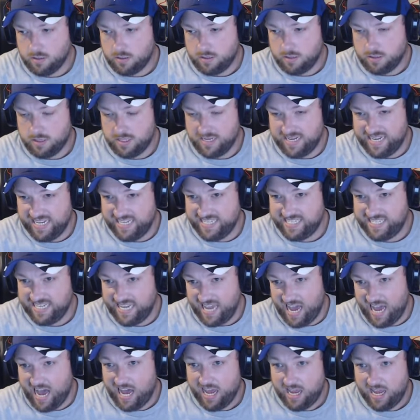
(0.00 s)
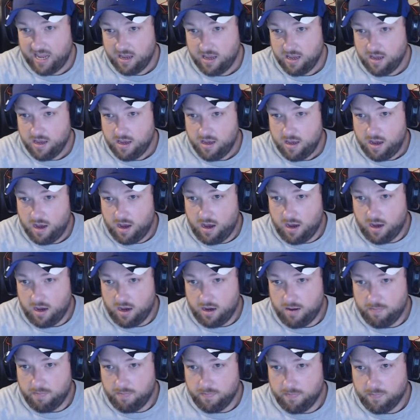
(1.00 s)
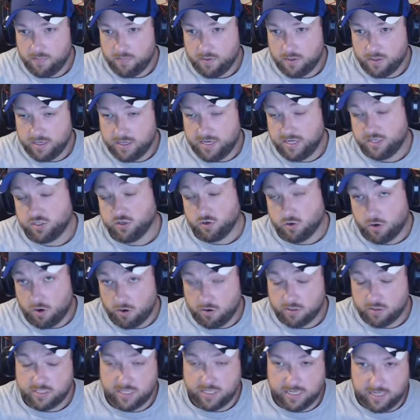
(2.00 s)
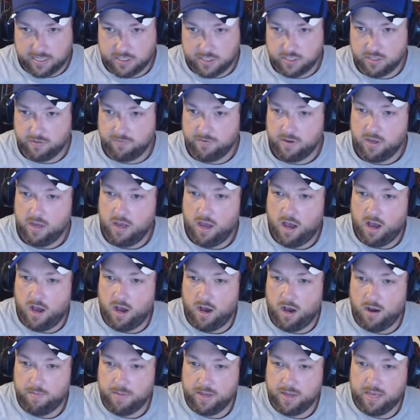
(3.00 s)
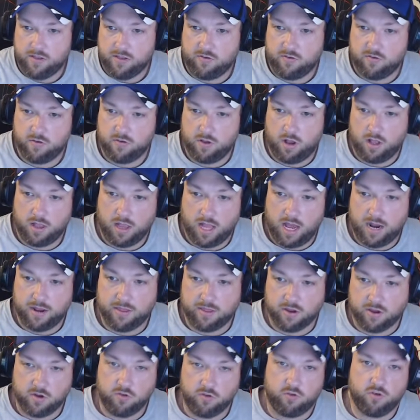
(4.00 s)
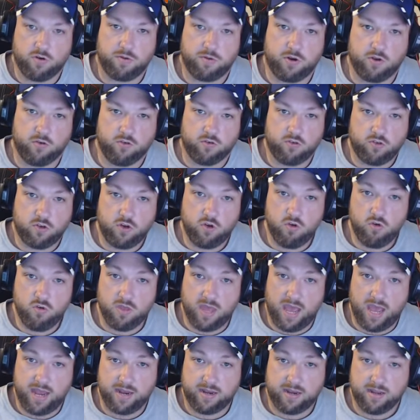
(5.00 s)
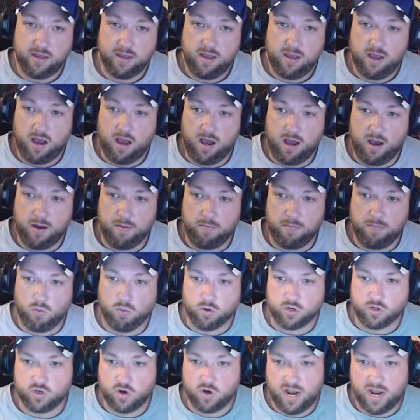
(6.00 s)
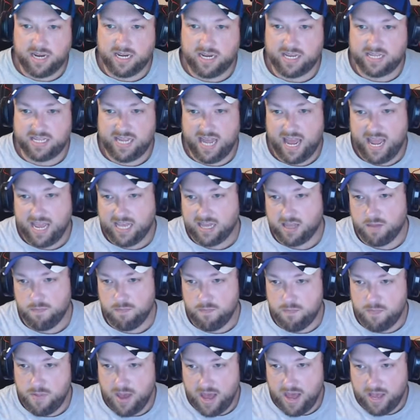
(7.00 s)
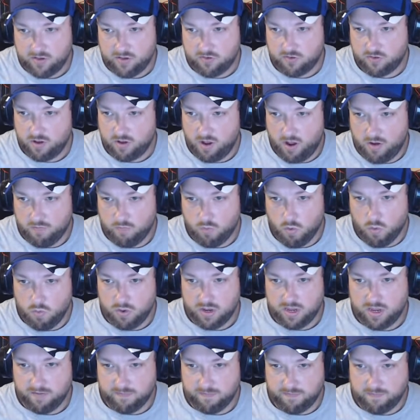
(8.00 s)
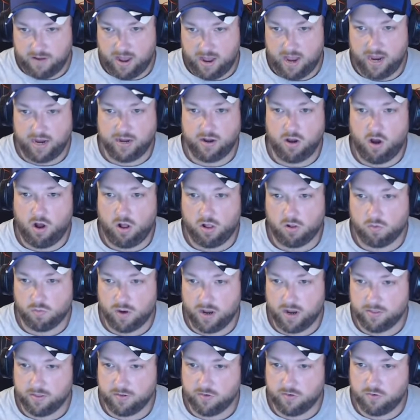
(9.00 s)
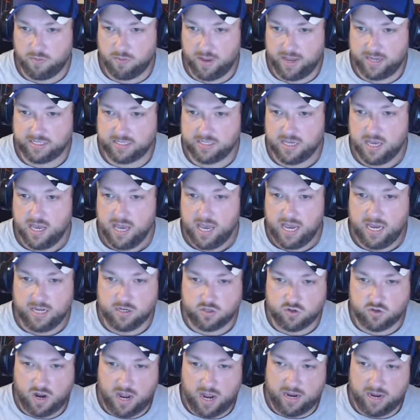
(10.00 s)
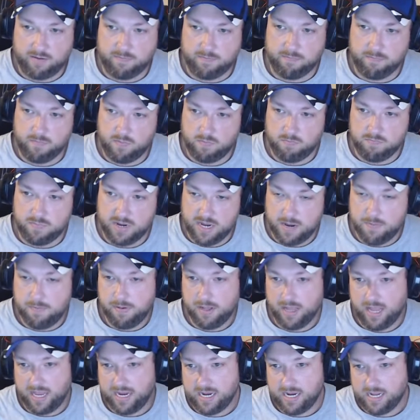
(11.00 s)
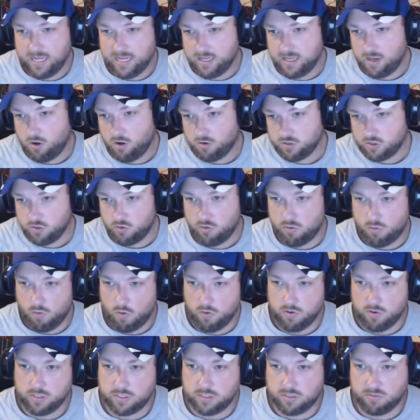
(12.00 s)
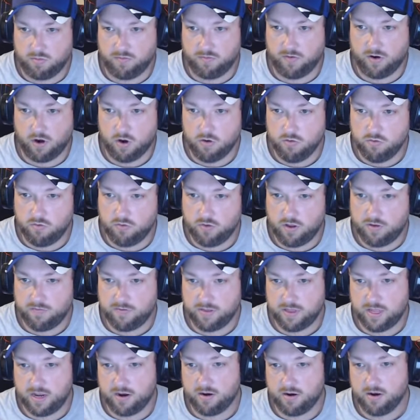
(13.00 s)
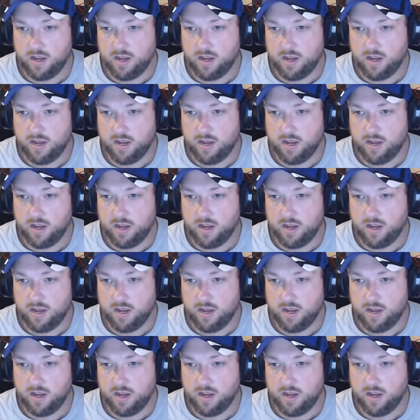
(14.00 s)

DCI, the Digital Currency Initiative. It's a lot of the contributors to that, but we're trying to take the best of what we can find all around the space and try and manipulate it, and then also throw in some of our own stuff in there